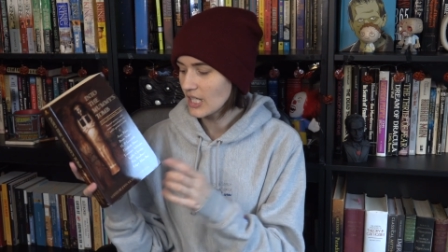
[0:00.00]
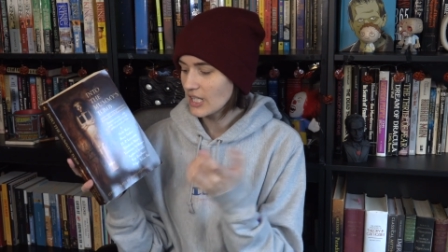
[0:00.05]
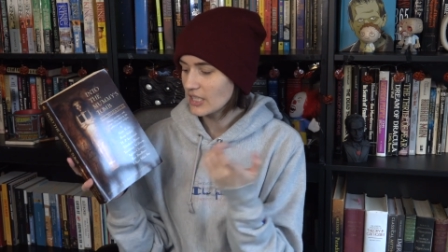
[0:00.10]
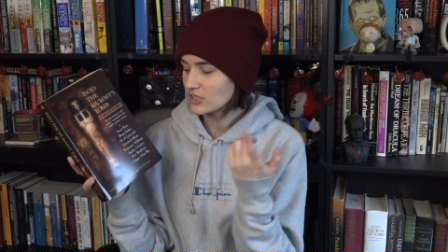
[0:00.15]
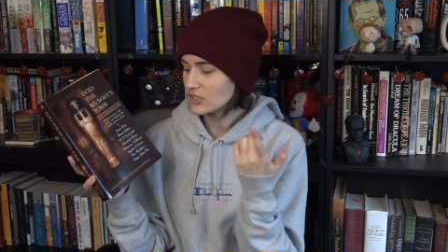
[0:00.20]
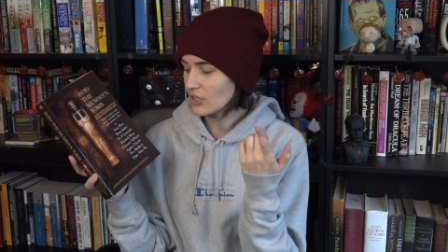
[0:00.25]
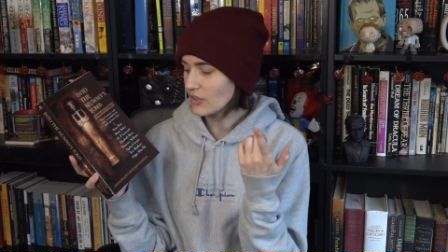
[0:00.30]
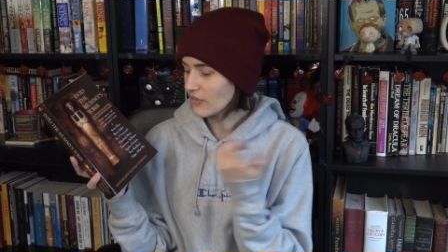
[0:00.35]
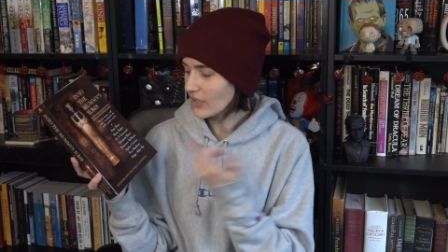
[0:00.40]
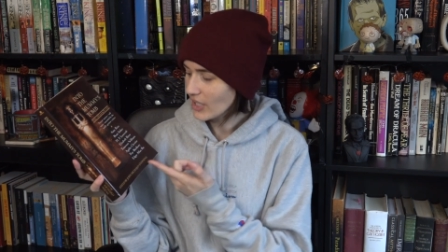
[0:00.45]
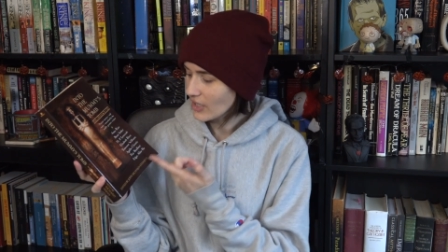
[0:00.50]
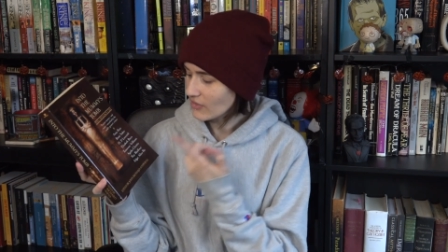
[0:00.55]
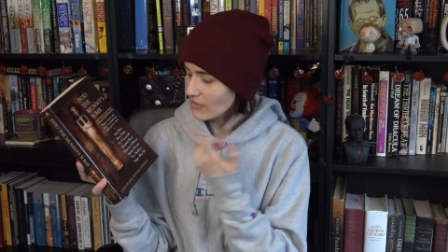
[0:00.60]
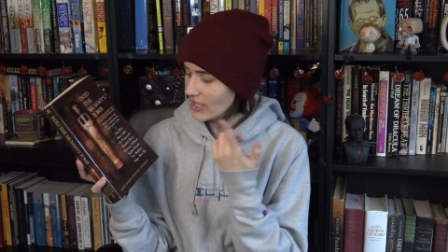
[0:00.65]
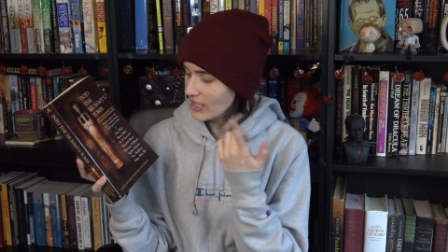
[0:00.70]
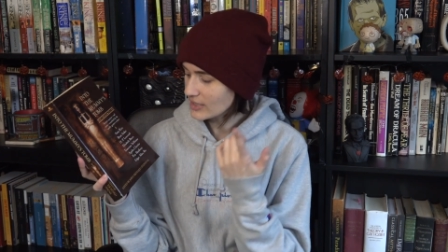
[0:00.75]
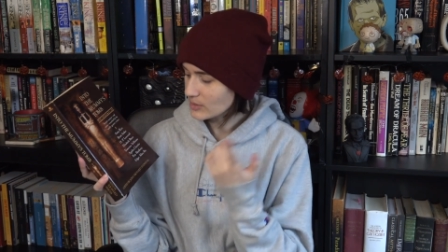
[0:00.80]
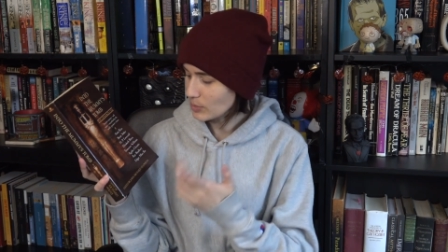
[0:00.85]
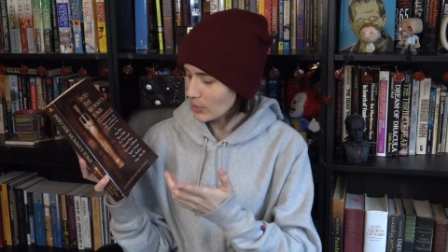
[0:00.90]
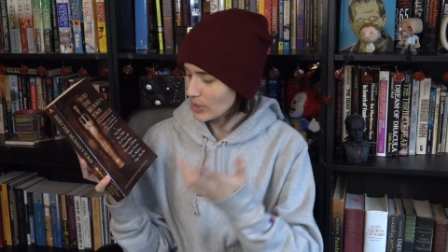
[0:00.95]
So you have Anne
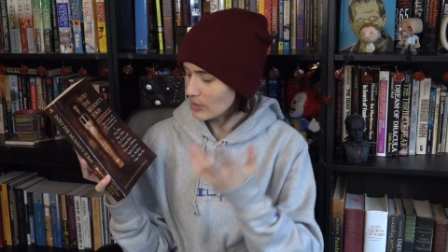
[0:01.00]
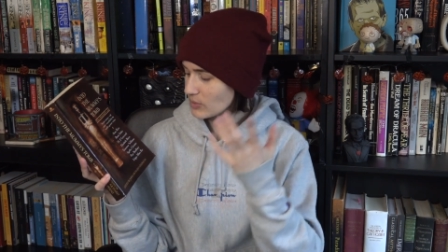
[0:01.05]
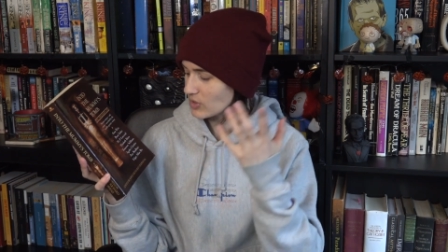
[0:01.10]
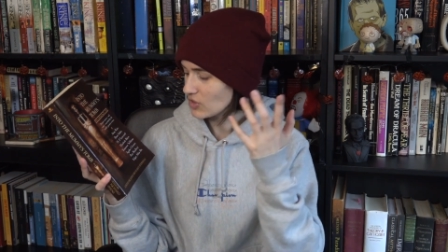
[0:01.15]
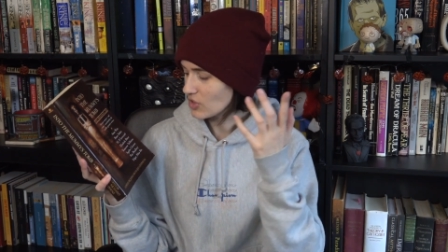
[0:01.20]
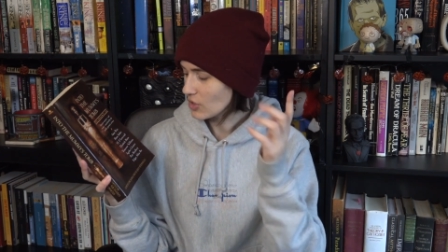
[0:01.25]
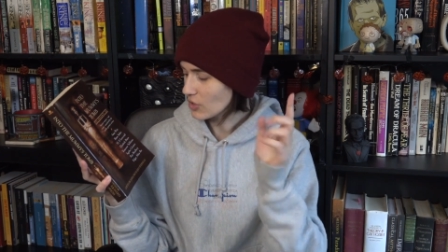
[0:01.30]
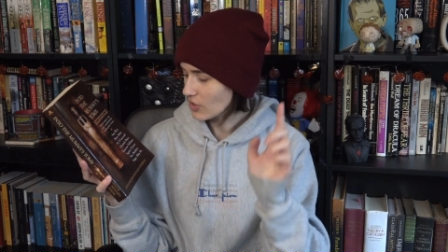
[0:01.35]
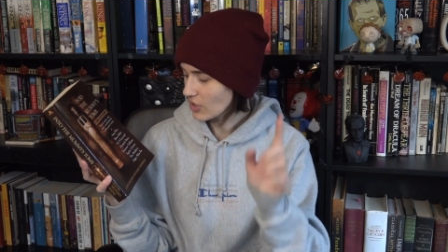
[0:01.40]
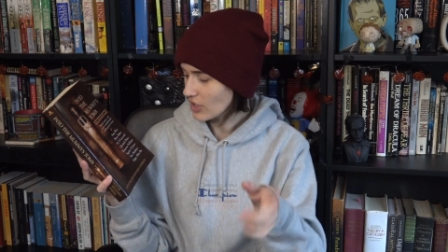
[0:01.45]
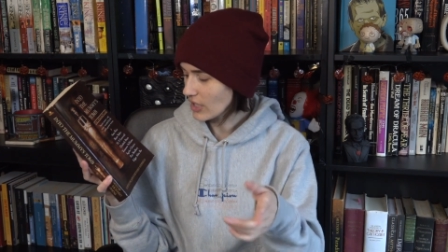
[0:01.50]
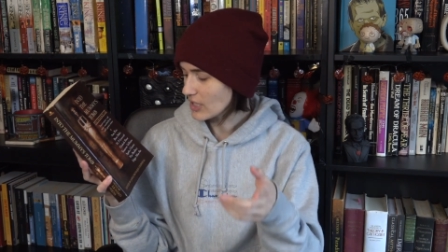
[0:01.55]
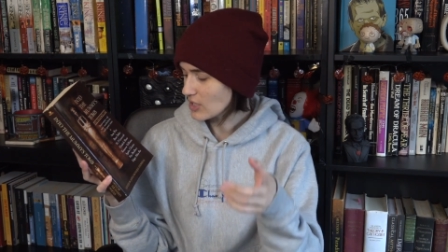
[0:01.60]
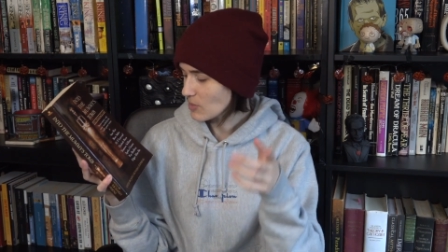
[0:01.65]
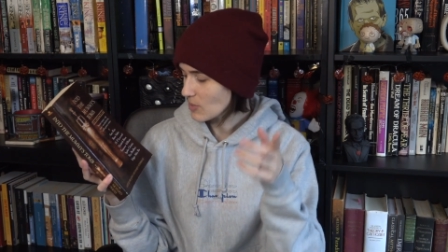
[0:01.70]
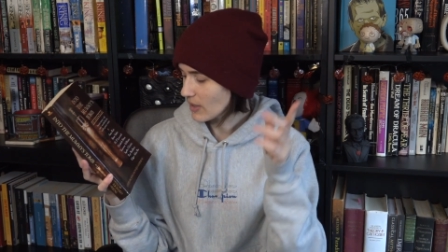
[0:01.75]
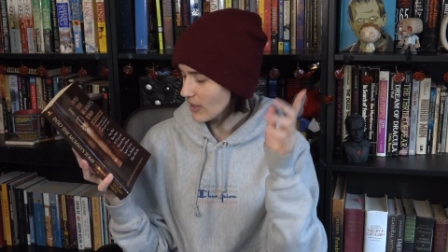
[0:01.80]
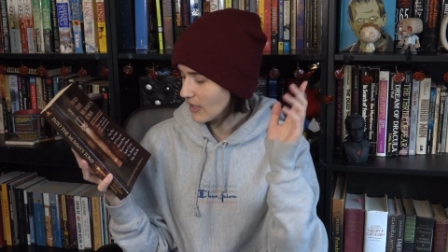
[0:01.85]
Rice, Bram Stoker, H.P.